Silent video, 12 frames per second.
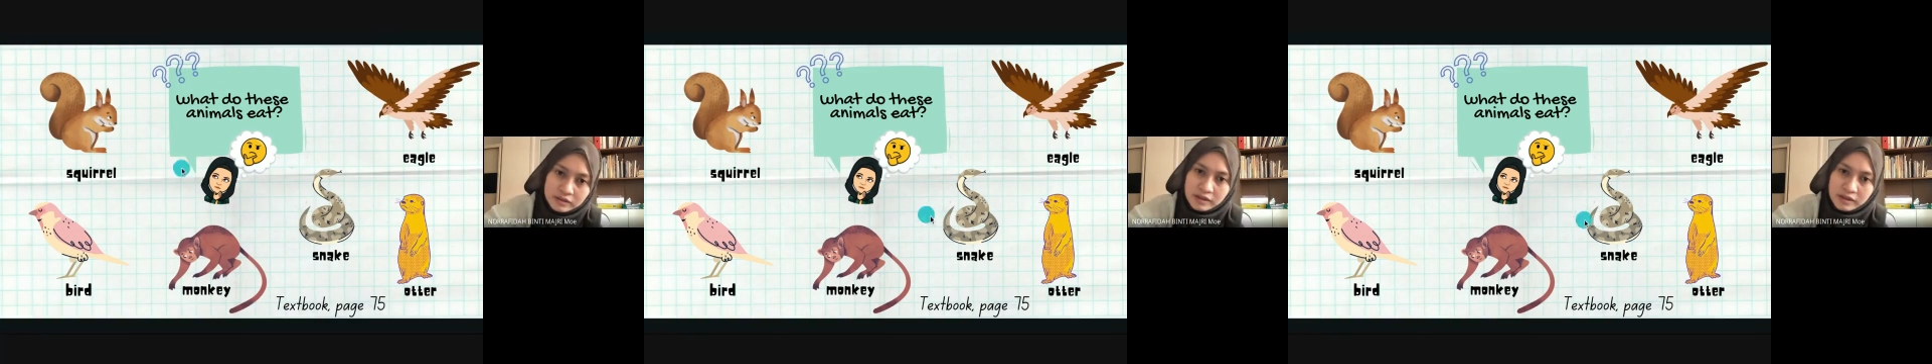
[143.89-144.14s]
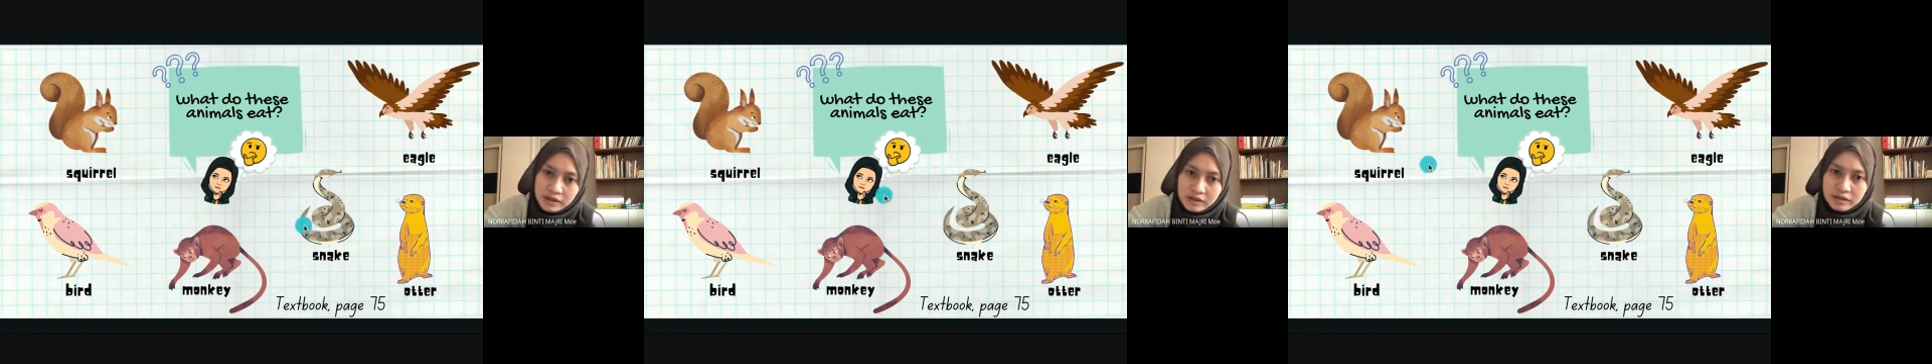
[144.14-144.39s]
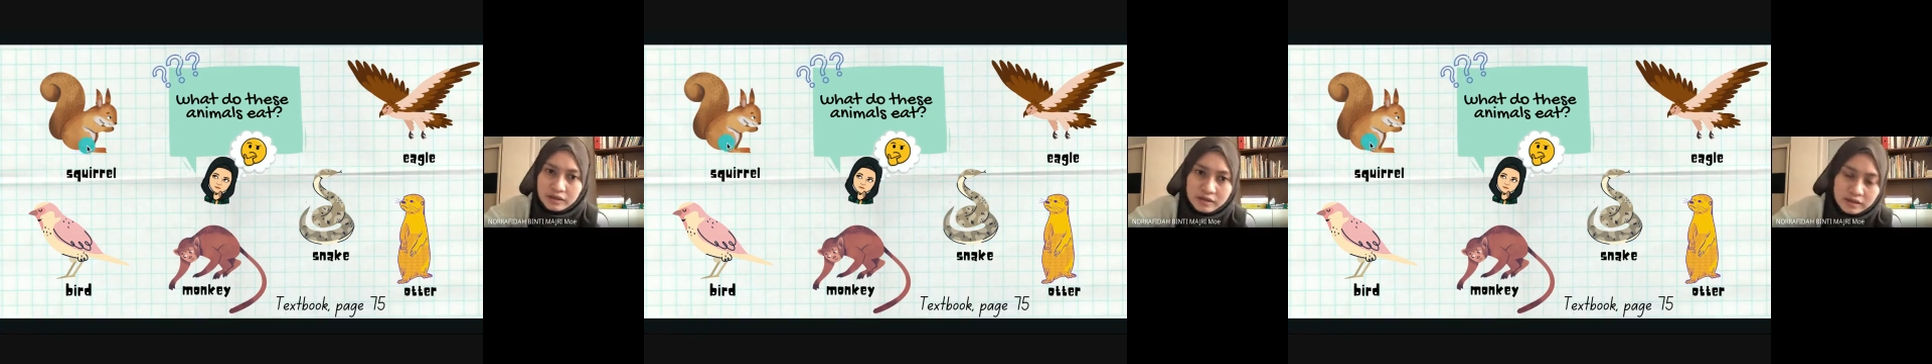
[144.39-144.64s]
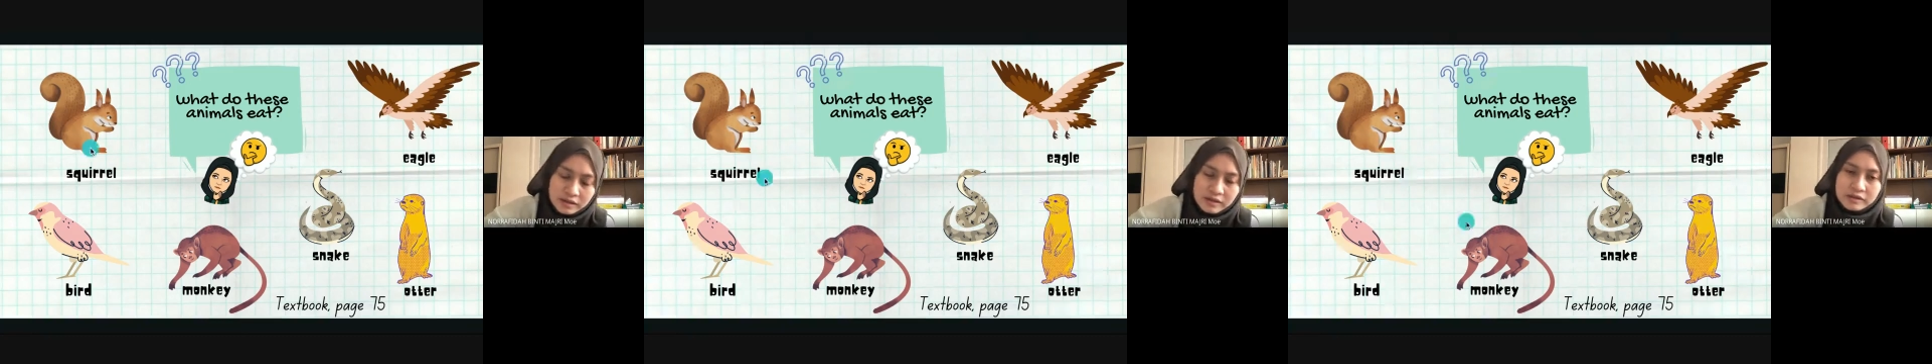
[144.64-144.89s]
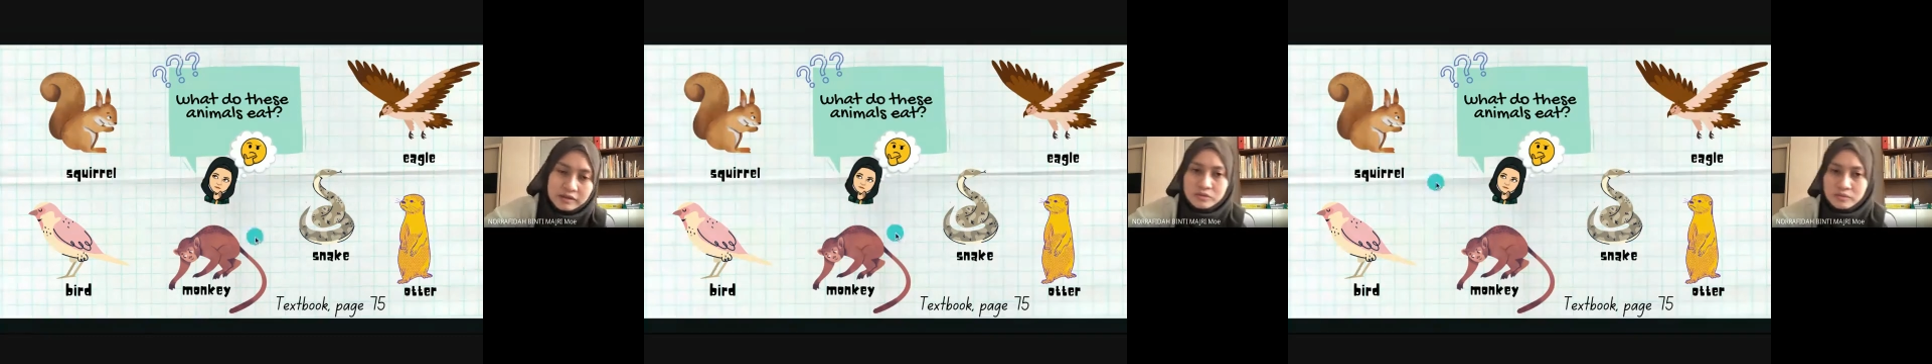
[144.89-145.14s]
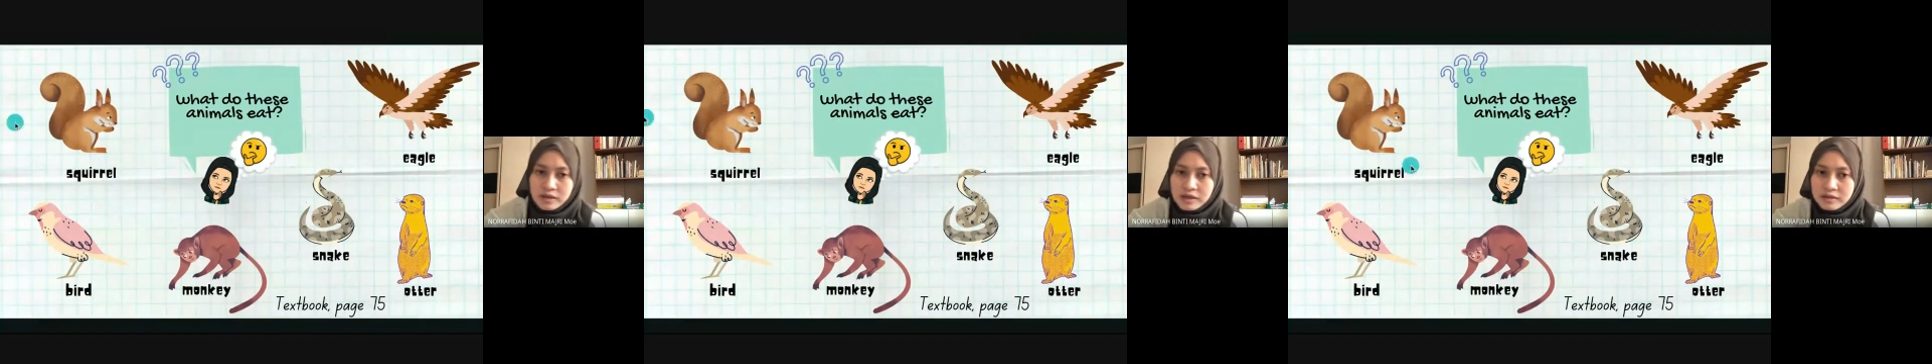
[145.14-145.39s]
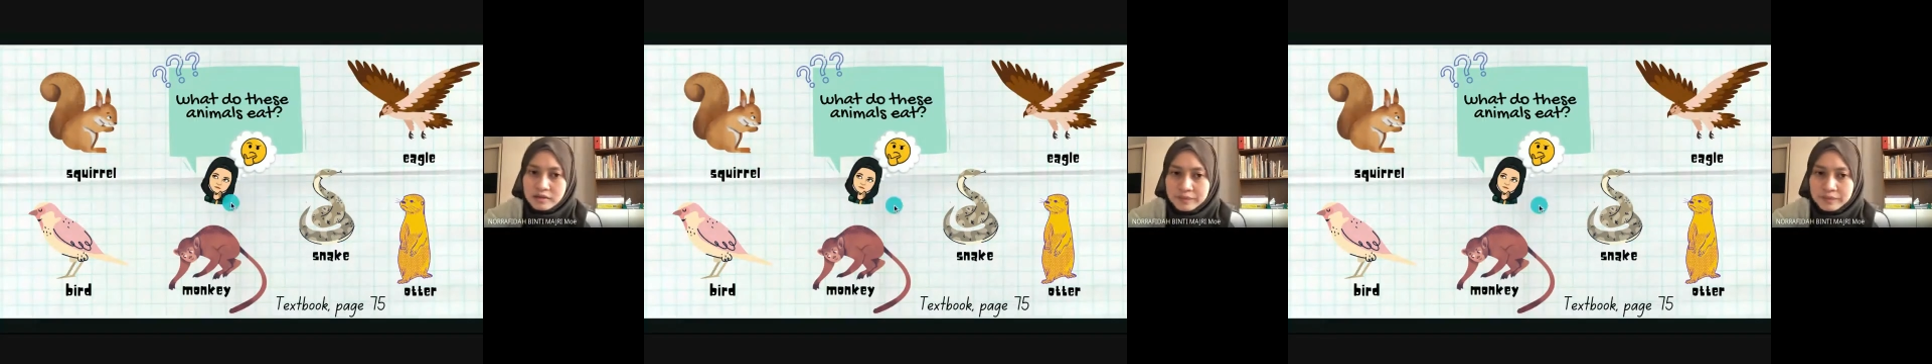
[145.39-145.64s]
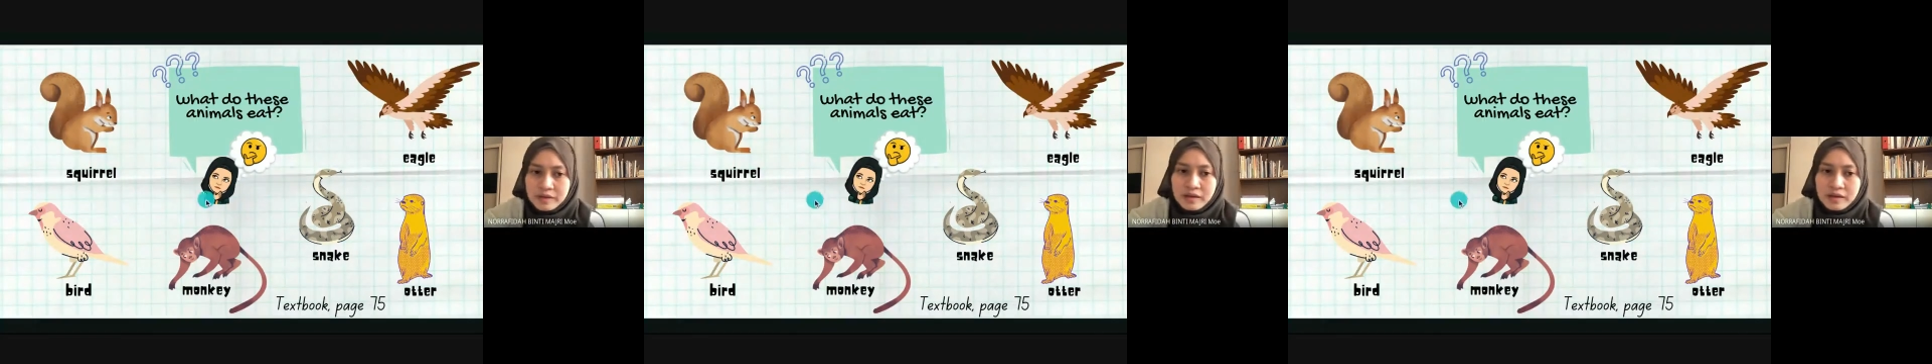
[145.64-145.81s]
Okay, this one,